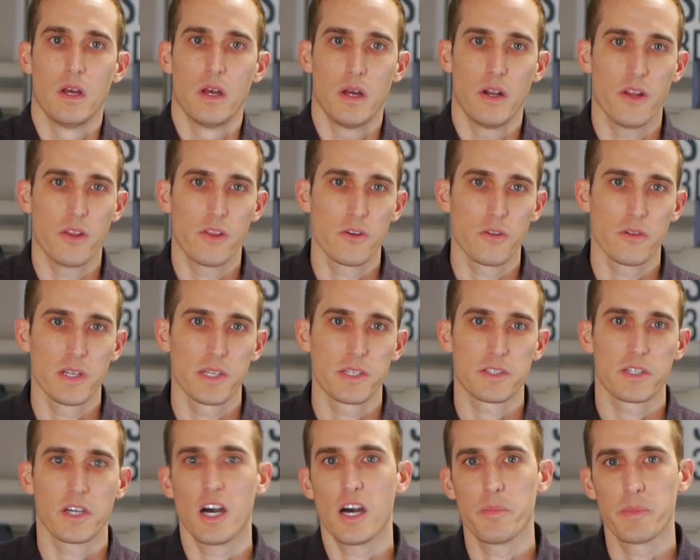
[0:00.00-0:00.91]
Another less
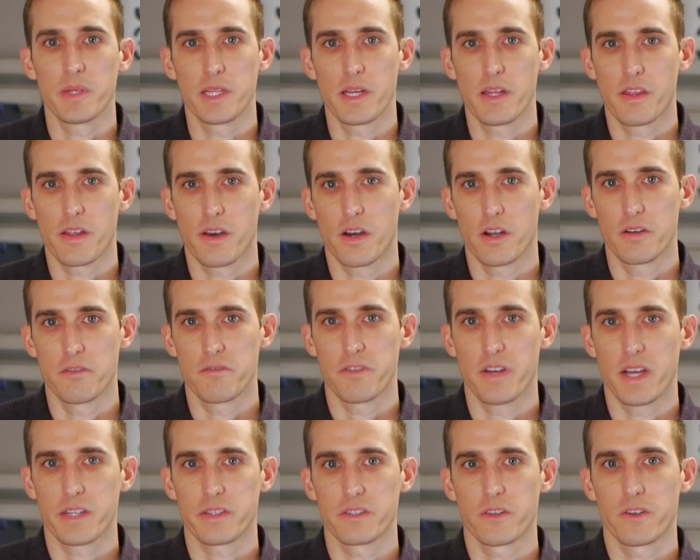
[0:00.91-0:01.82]
commonly thought of
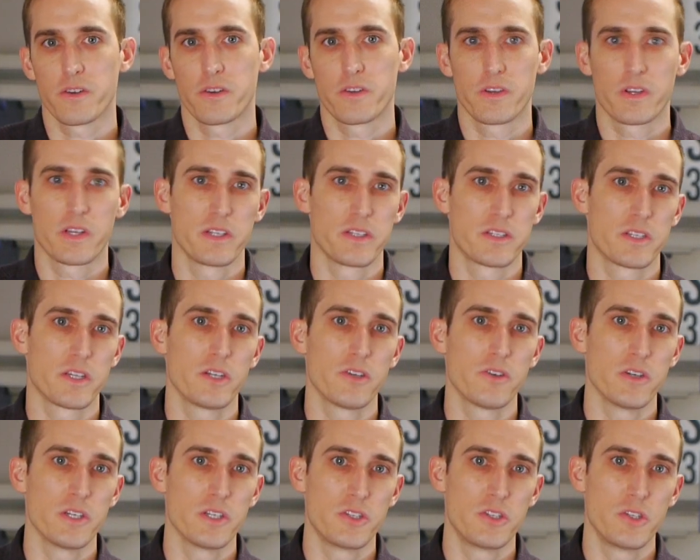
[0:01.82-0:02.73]
factor to
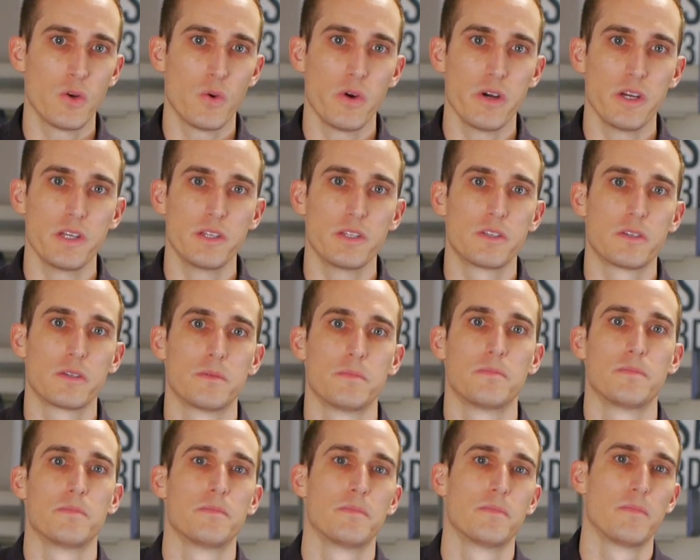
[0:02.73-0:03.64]
consider is noise.
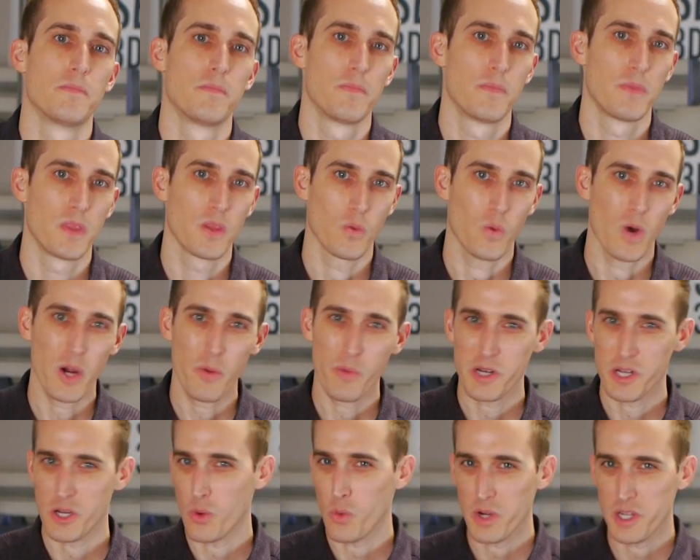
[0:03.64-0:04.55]
Why
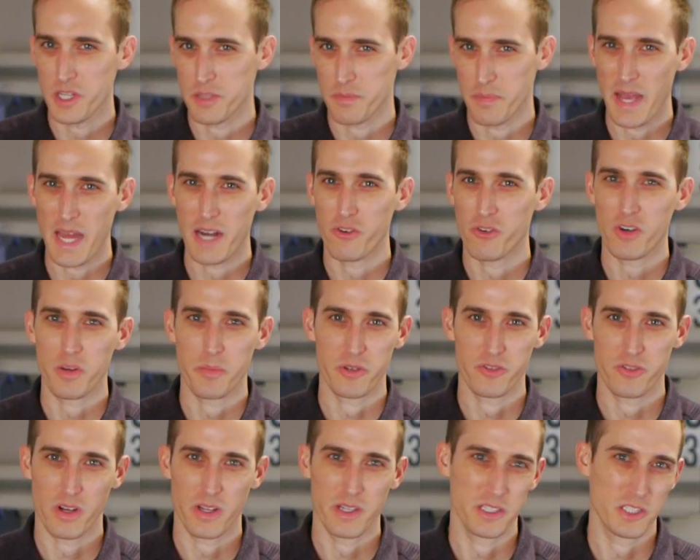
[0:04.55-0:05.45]
would noise matter in a
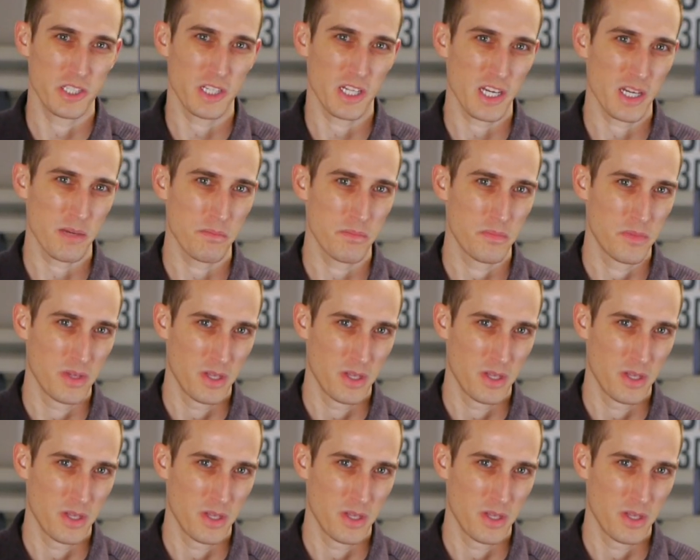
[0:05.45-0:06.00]
metrology lab?